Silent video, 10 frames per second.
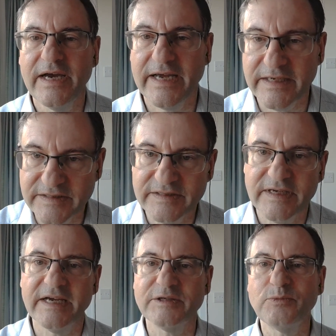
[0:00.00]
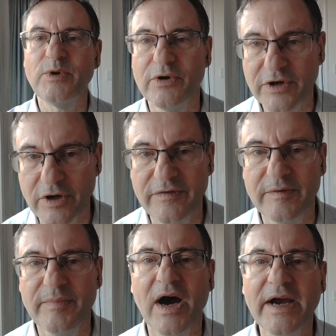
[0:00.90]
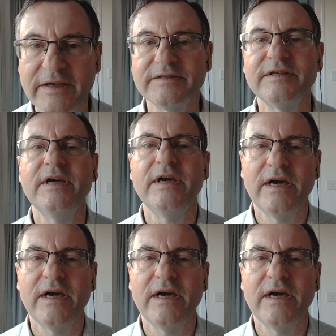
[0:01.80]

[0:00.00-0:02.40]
as, as we put COVID behind us.